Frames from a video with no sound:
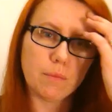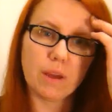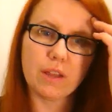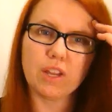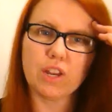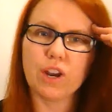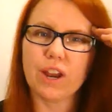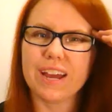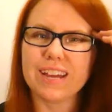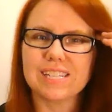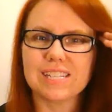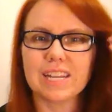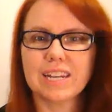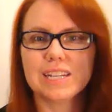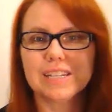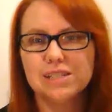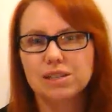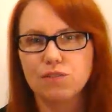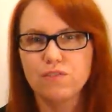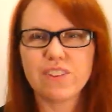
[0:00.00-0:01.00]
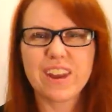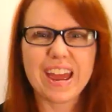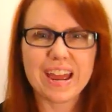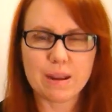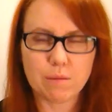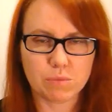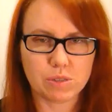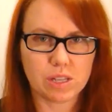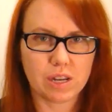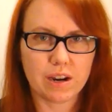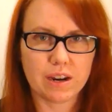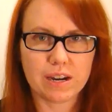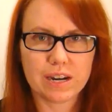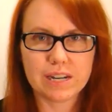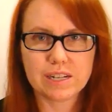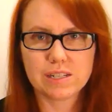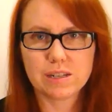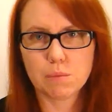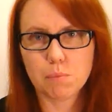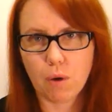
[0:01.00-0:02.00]
you know, has the list of names that I
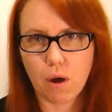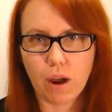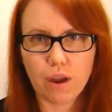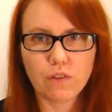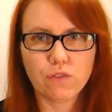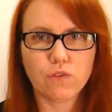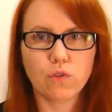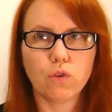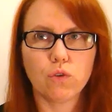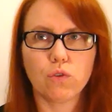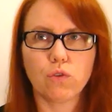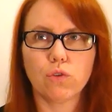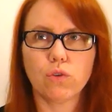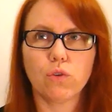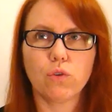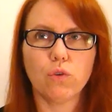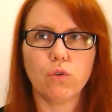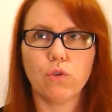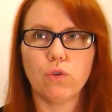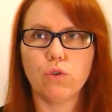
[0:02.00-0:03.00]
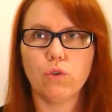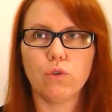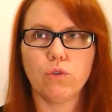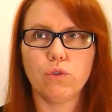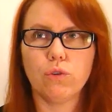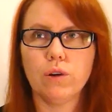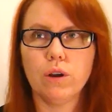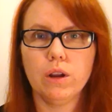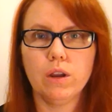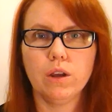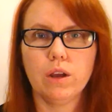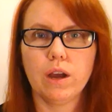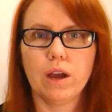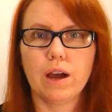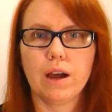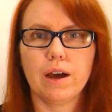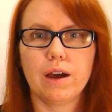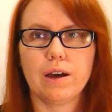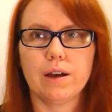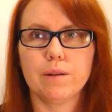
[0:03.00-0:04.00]
need to buy for, or
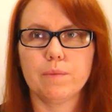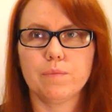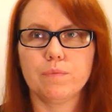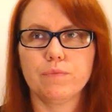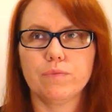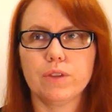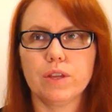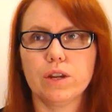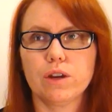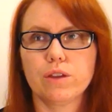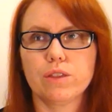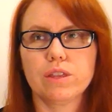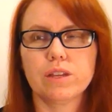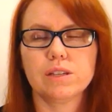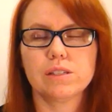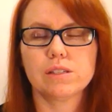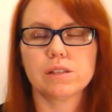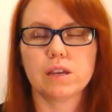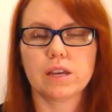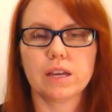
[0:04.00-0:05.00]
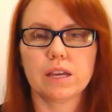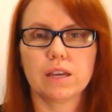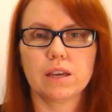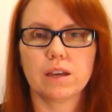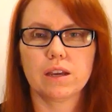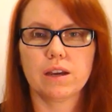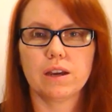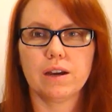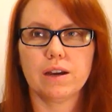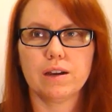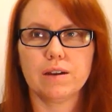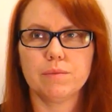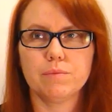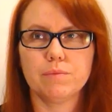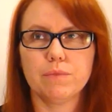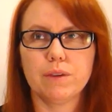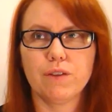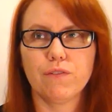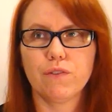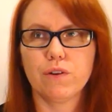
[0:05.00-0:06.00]
you know, things like
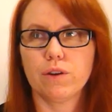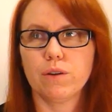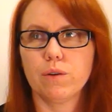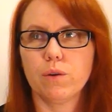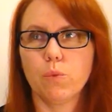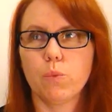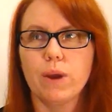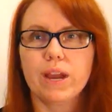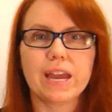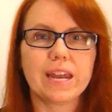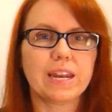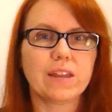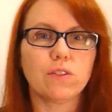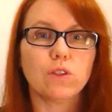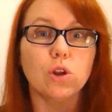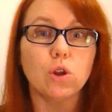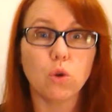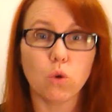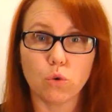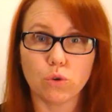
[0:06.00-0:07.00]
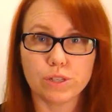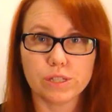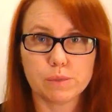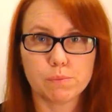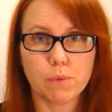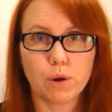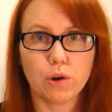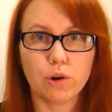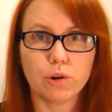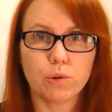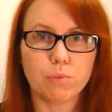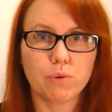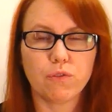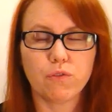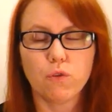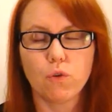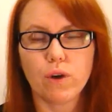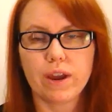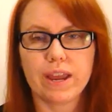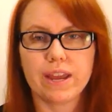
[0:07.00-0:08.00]
we're getting the lawns mowed
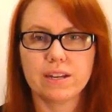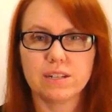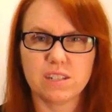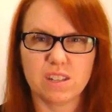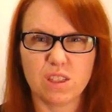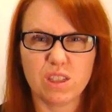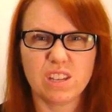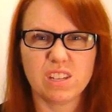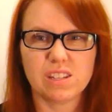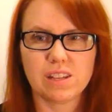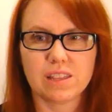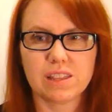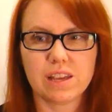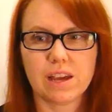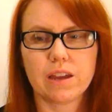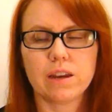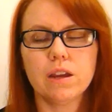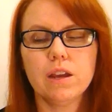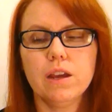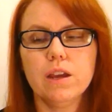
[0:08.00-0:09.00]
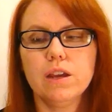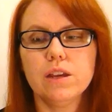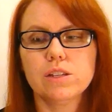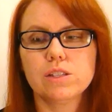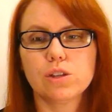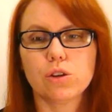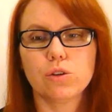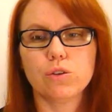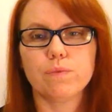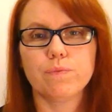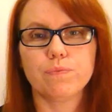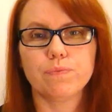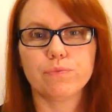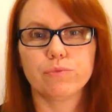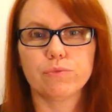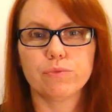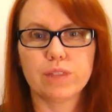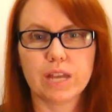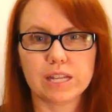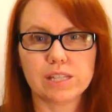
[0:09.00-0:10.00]
beforehand, things like that. So
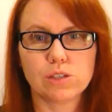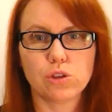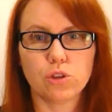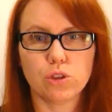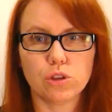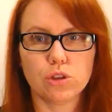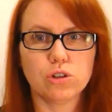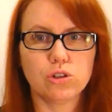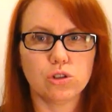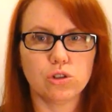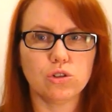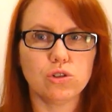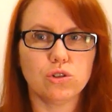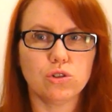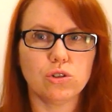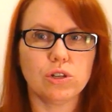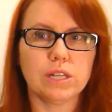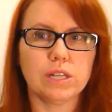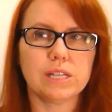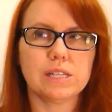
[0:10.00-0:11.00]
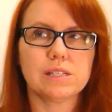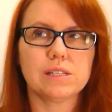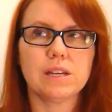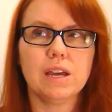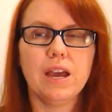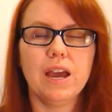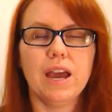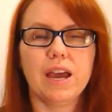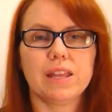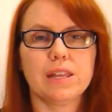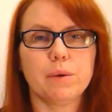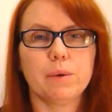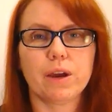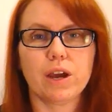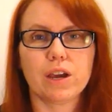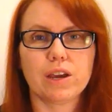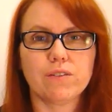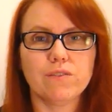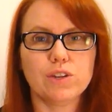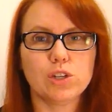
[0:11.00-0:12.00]
that's on the to-do list. And that way
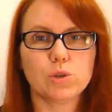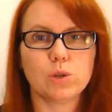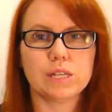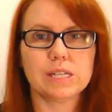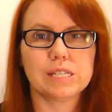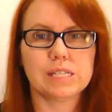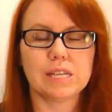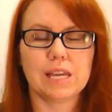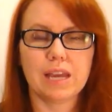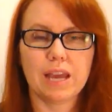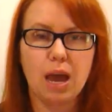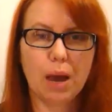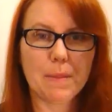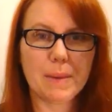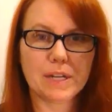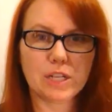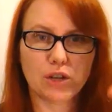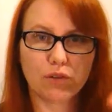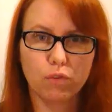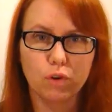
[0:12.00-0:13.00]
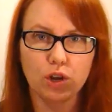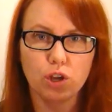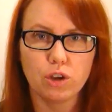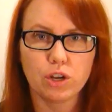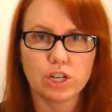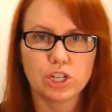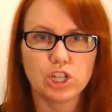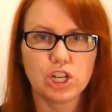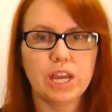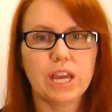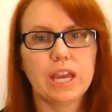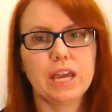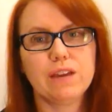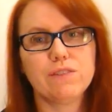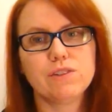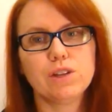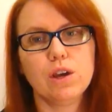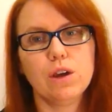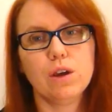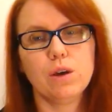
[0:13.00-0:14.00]
I can visually see how much I've already got
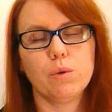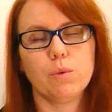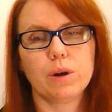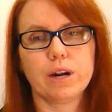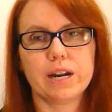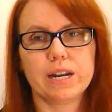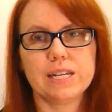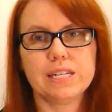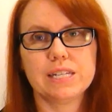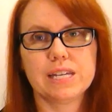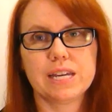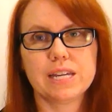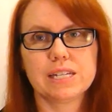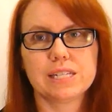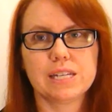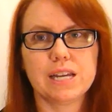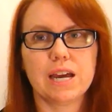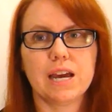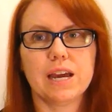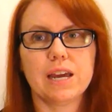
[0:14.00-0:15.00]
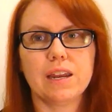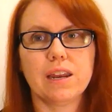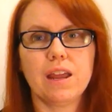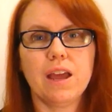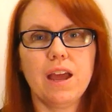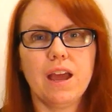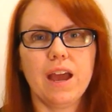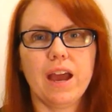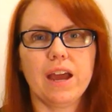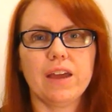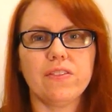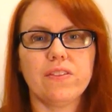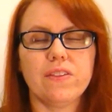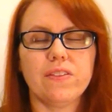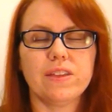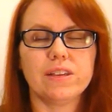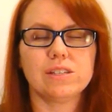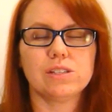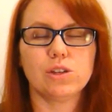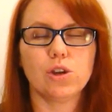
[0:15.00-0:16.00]
achieved, what I need to get done. And
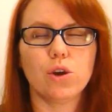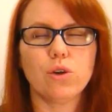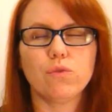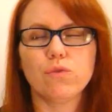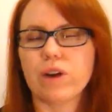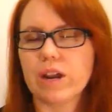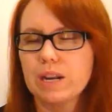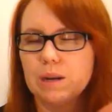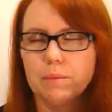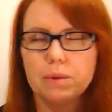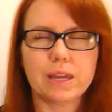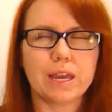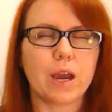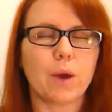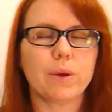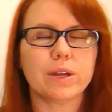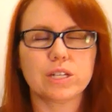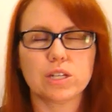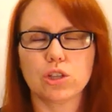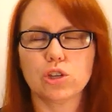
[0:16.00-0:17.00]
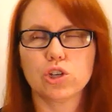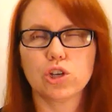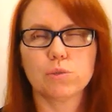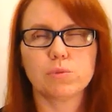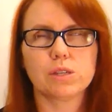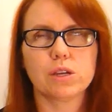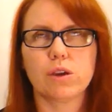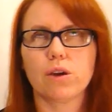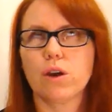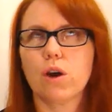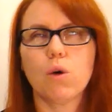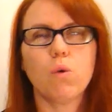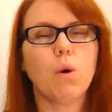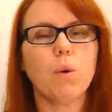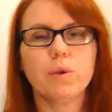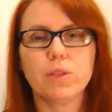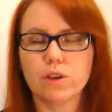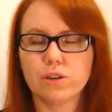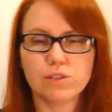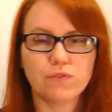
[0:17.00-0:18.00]
then there's no randomly going to the shops and going, oh,
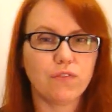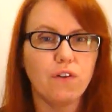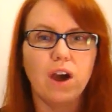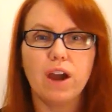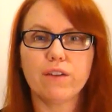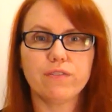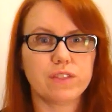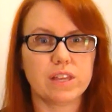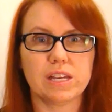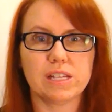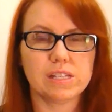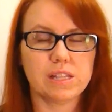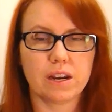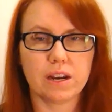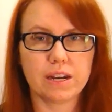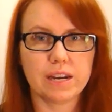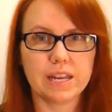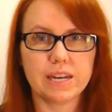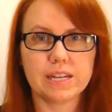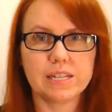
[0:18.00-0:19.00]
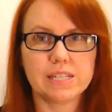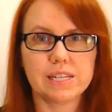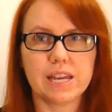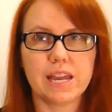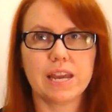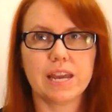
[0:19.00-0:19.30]
what were those five things that I needed to